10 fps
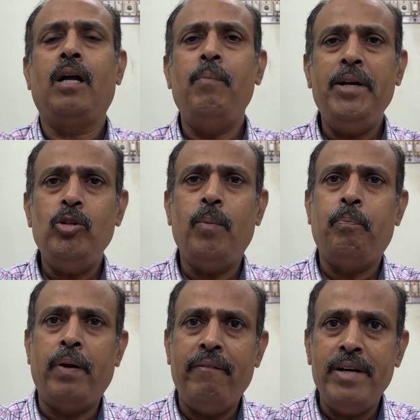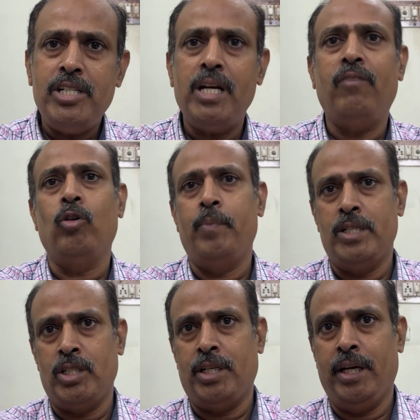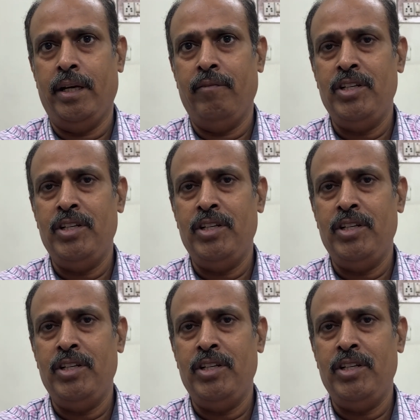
Coming to the prevention of obesity,